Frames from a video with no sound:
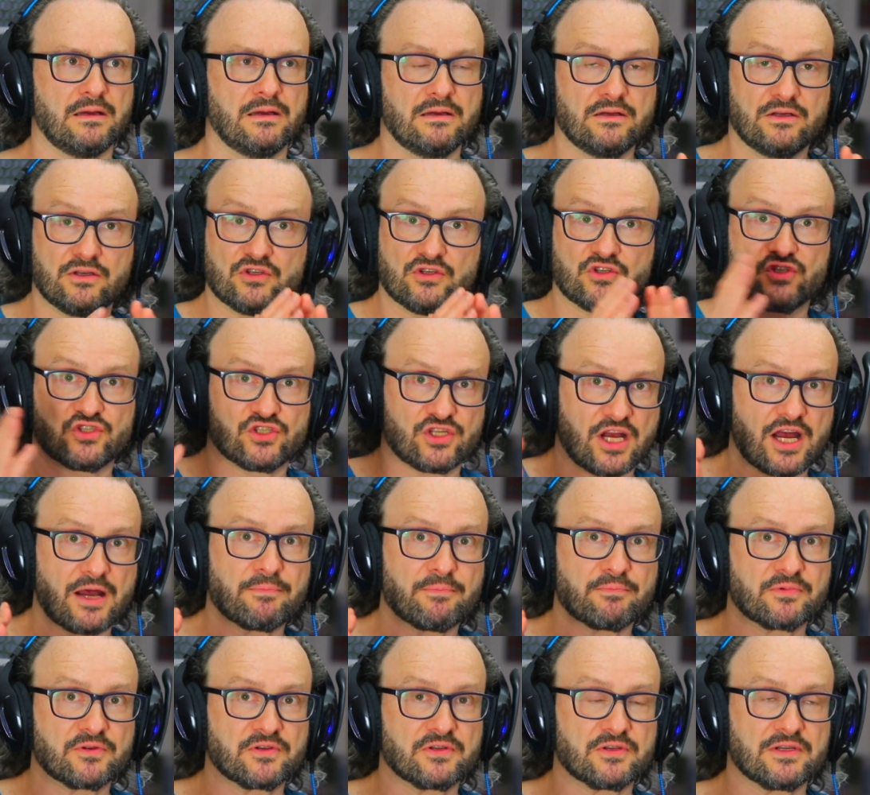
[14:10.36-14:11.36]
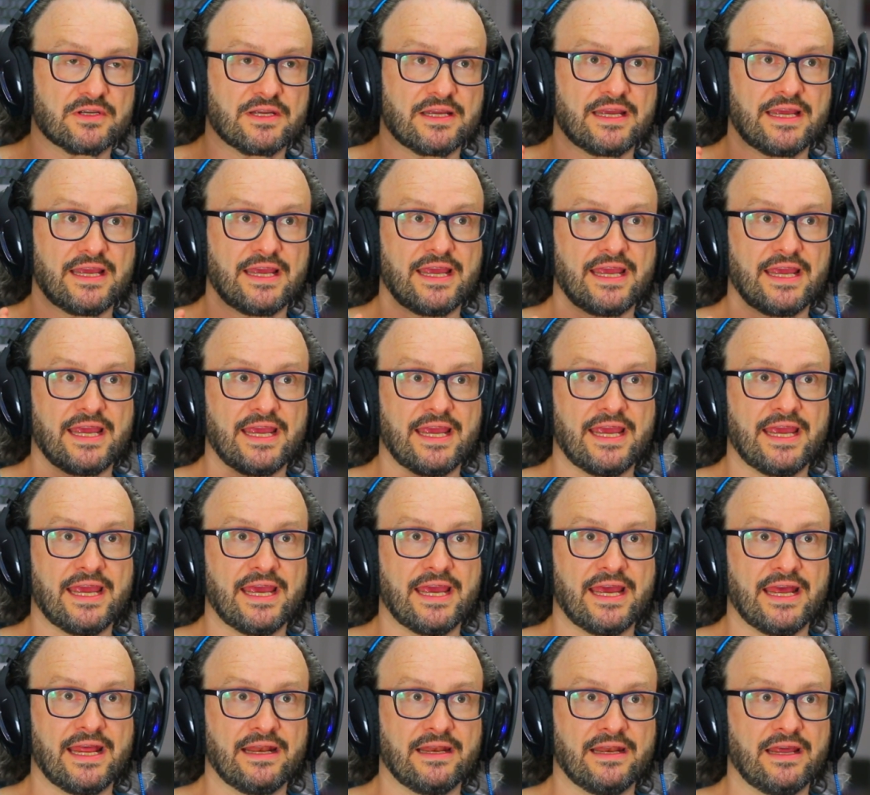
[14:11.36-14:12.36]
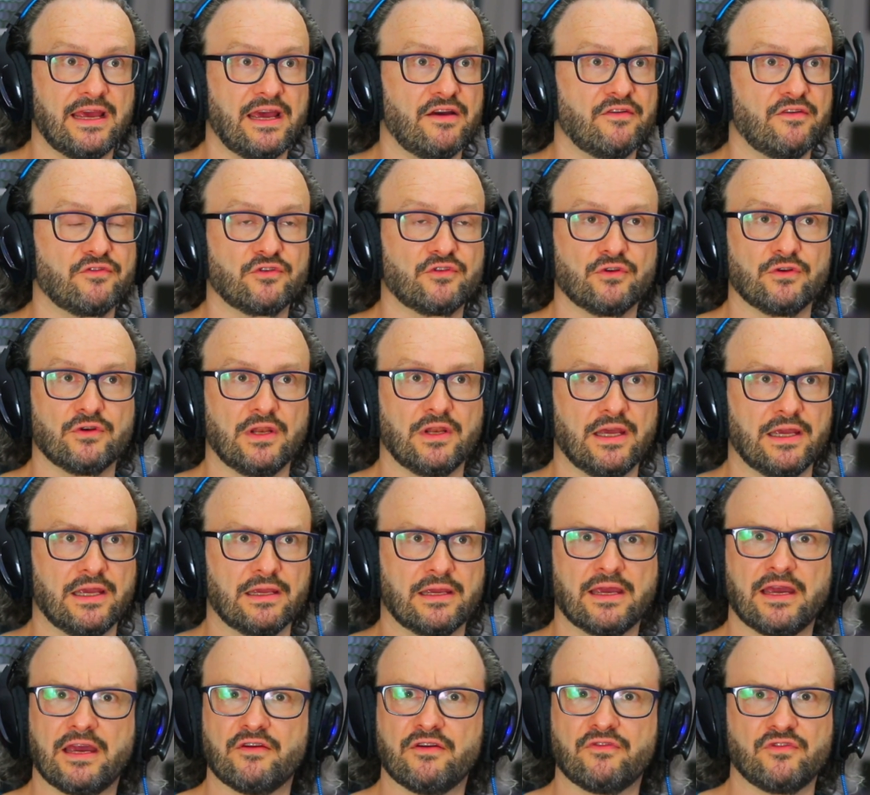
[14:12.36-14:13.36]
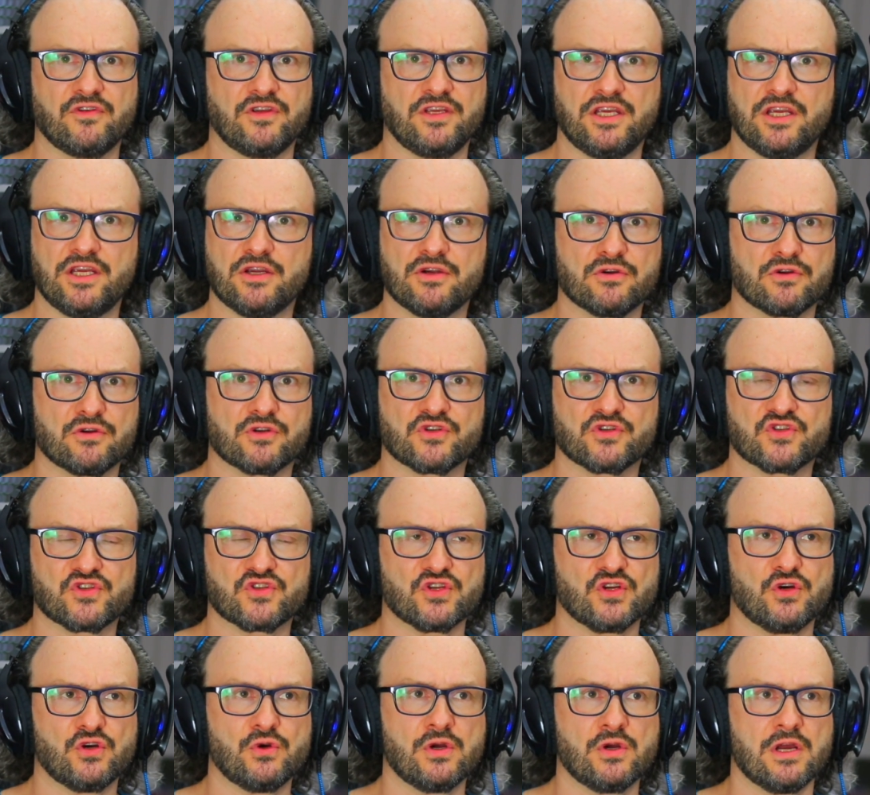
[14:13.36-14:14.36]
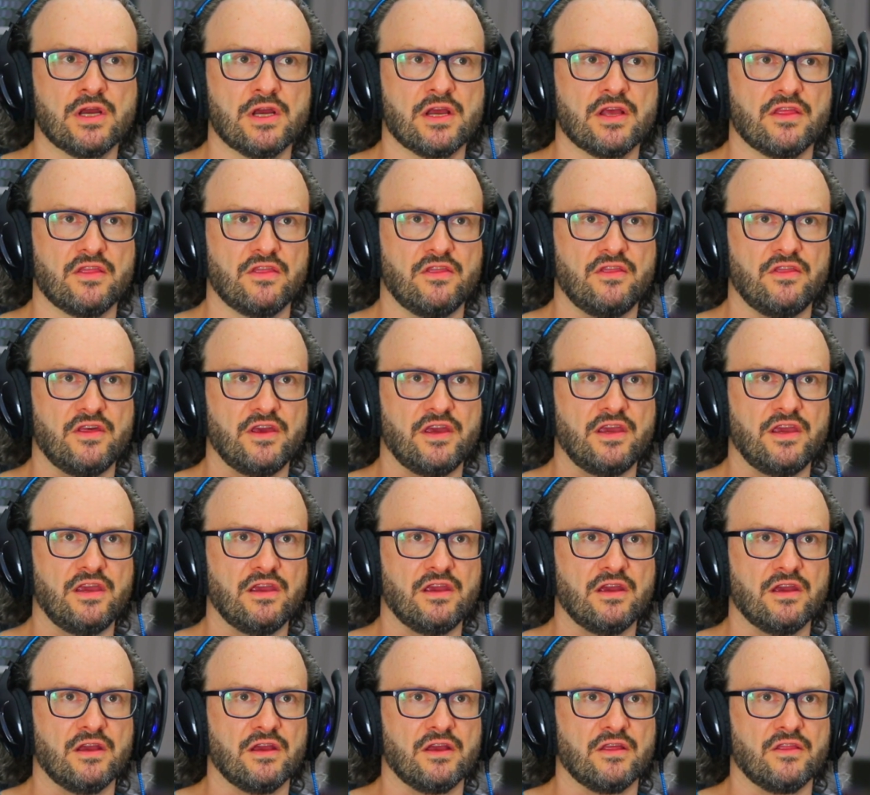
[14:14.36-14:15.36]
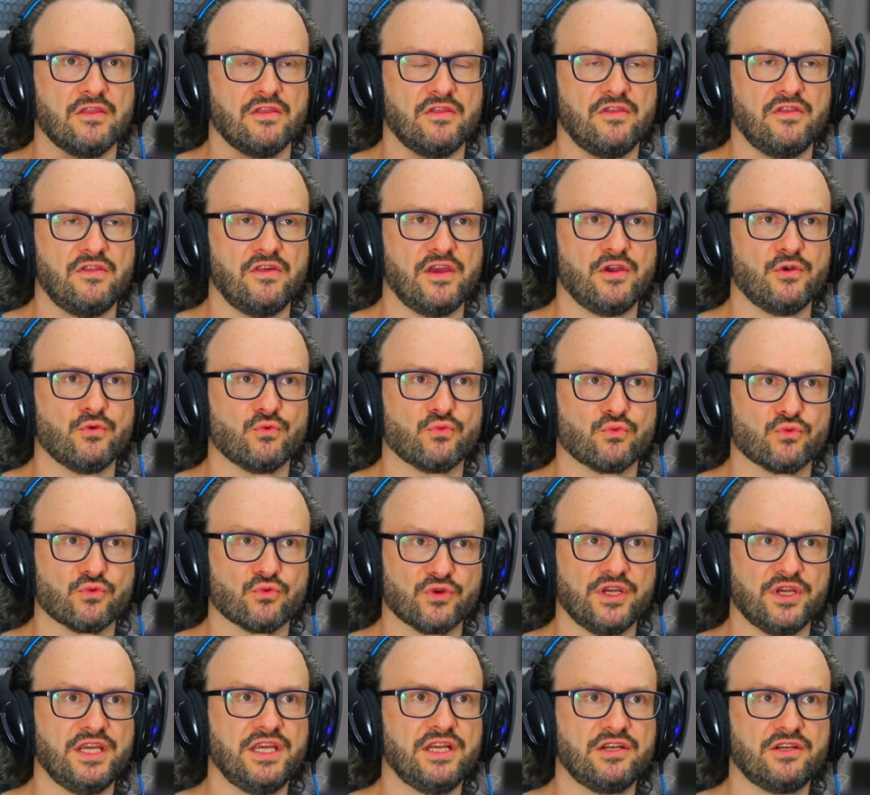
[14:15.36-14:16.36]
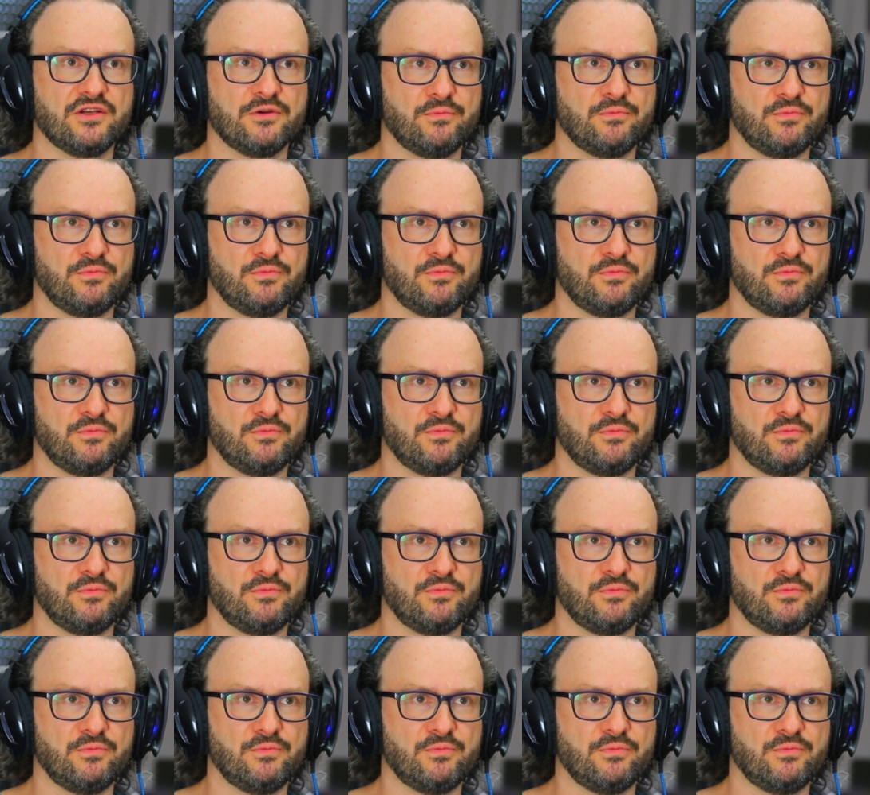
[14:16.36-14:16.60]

stopped, and after like half a year or so, they they came back